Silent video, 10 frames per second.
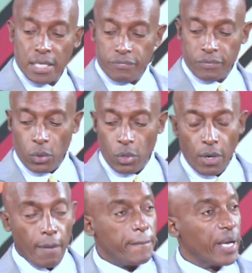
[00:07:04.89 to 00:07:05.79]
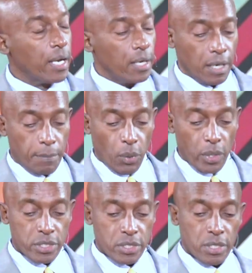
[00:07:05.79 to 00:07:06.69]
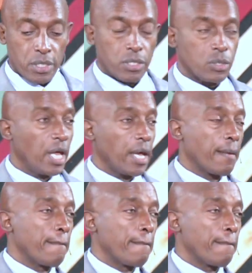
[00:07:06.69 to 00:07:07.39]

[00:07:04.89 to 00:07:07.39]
four big points today.